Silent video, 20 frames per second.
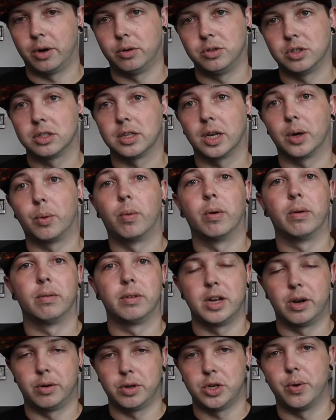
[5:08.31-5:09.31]
just like one,
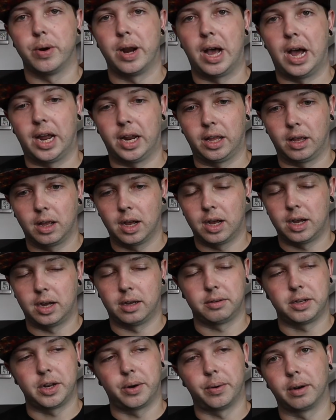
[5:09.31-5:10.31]
you and I,
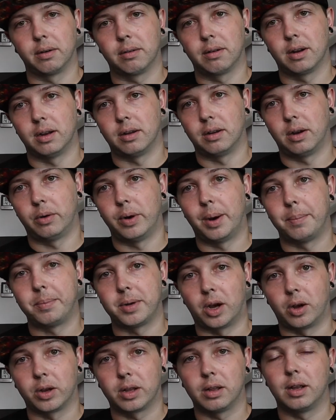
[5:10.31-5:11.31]
a
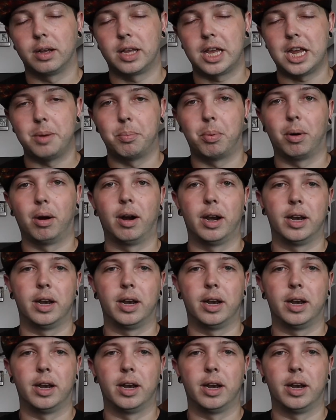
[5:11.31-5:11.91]
reptile keeper.